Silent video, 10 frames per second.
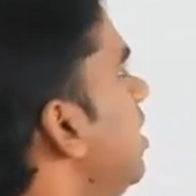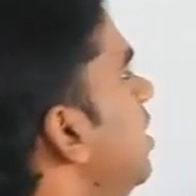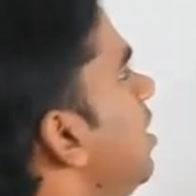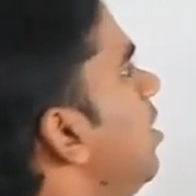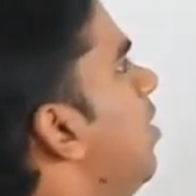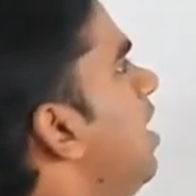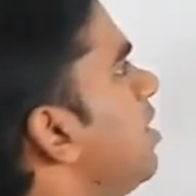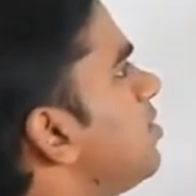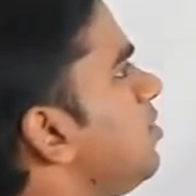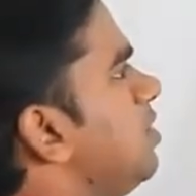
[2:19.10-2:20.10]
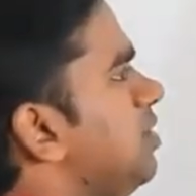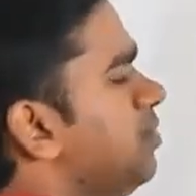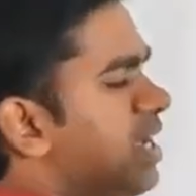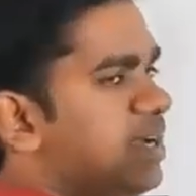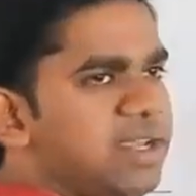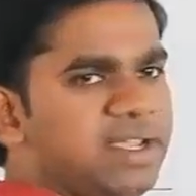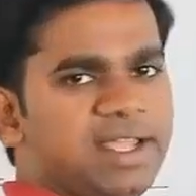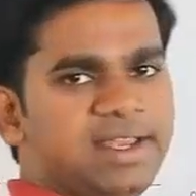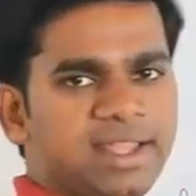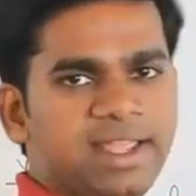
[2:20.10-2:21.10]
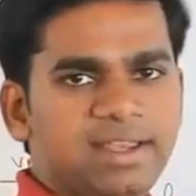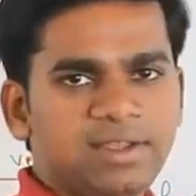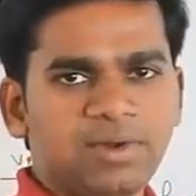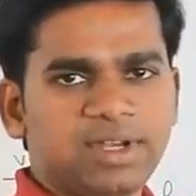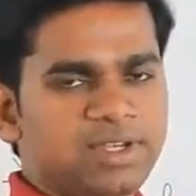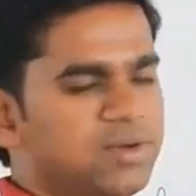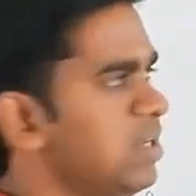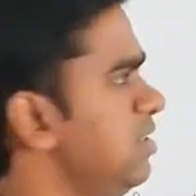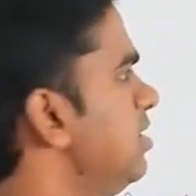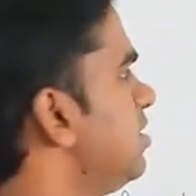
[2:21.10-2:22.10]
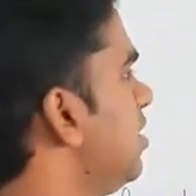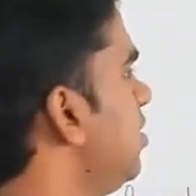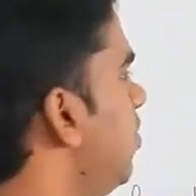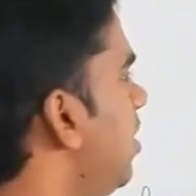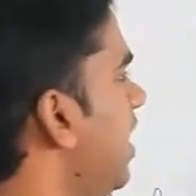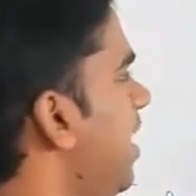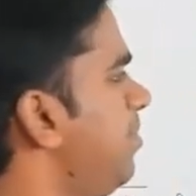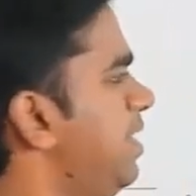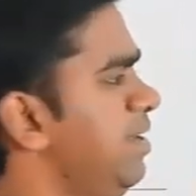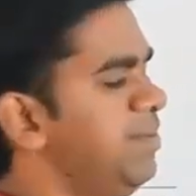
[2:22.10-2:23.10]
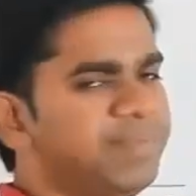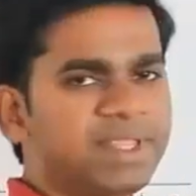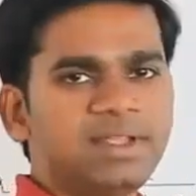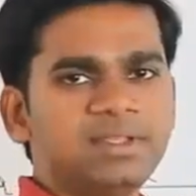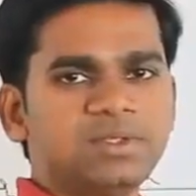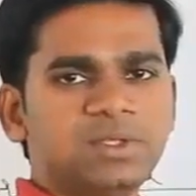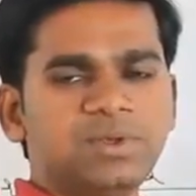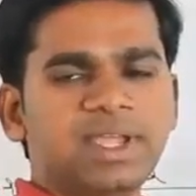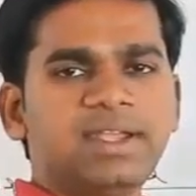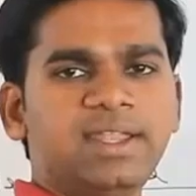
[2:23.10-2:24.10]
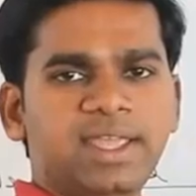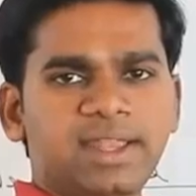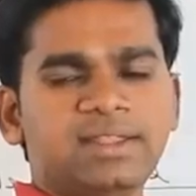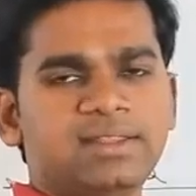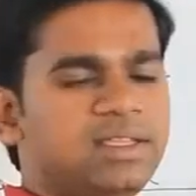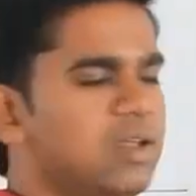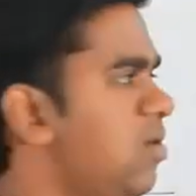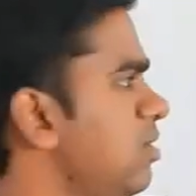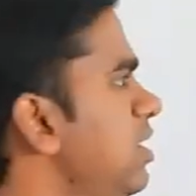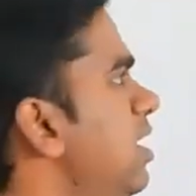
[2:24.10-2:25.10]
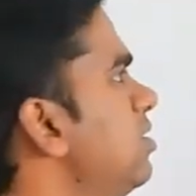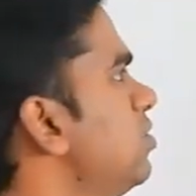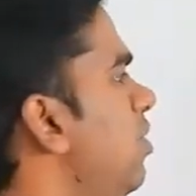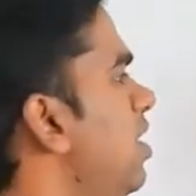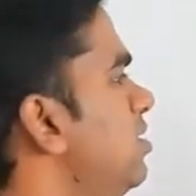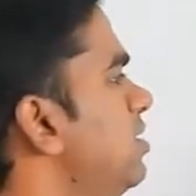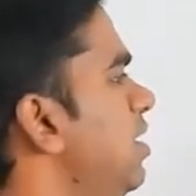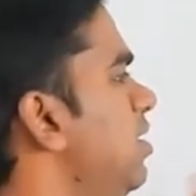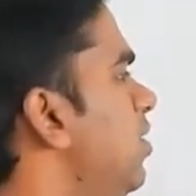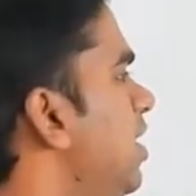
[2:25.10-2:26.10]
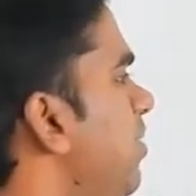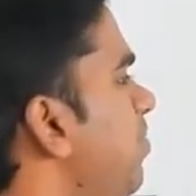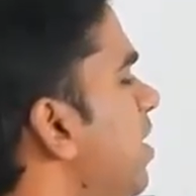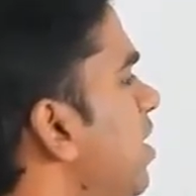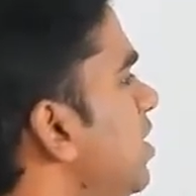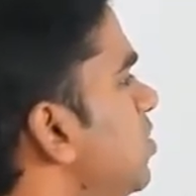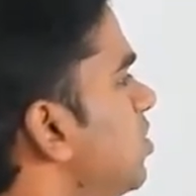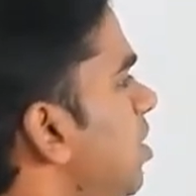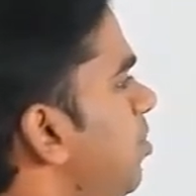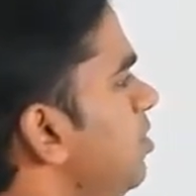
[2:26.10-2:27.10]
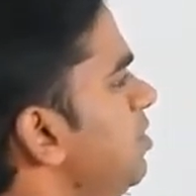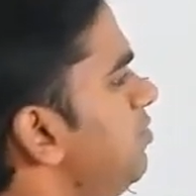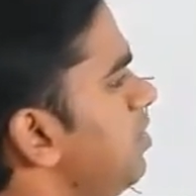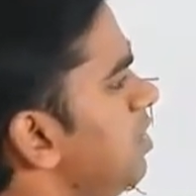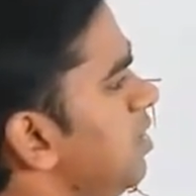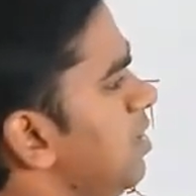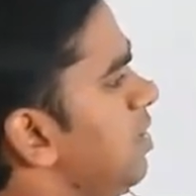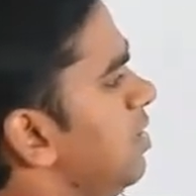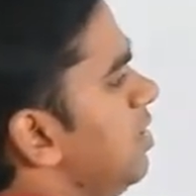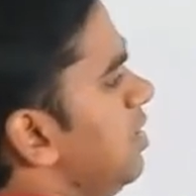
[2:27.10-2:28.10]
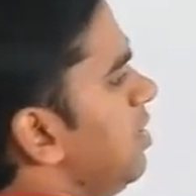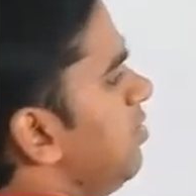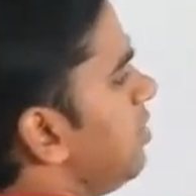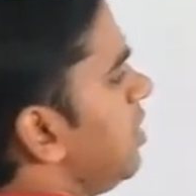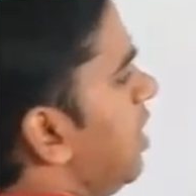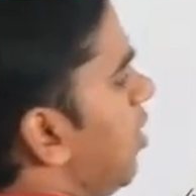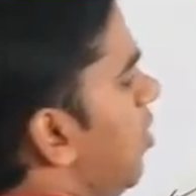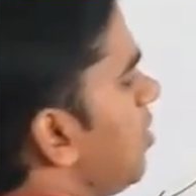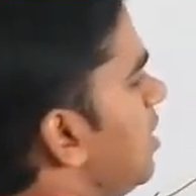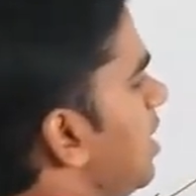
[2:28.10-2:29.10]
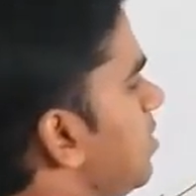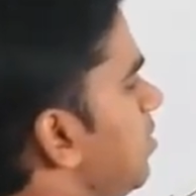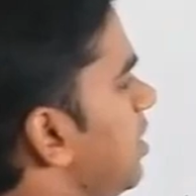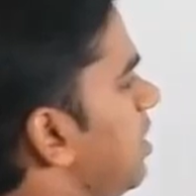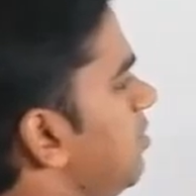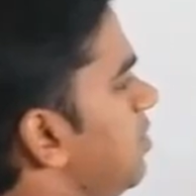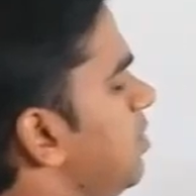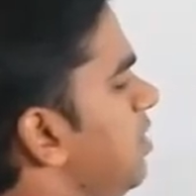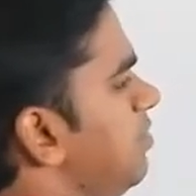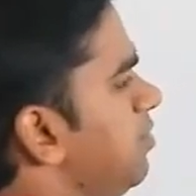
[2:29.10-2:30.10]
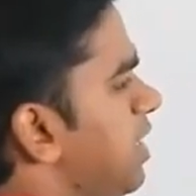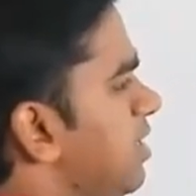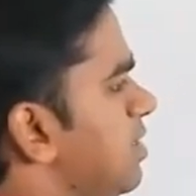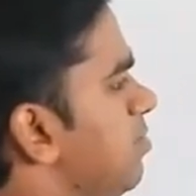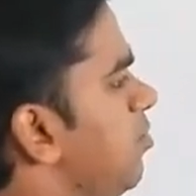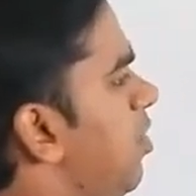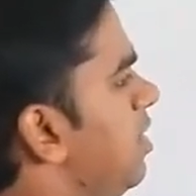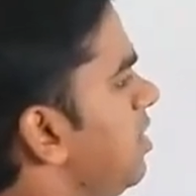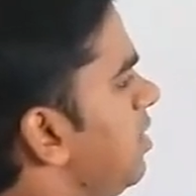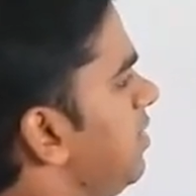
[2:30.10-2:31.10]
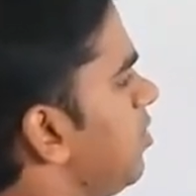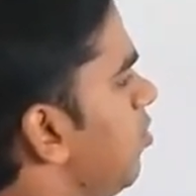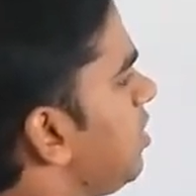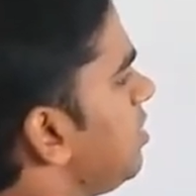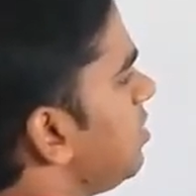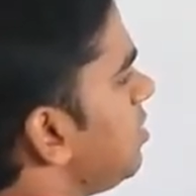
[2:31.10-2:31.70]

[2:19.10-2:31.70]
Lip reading: Y also you can take any quantity. Okay, these are the what? Empty. So you can take anything along the x, y, z. Okay, so suppose if you along the x if you take some quantity, then what is its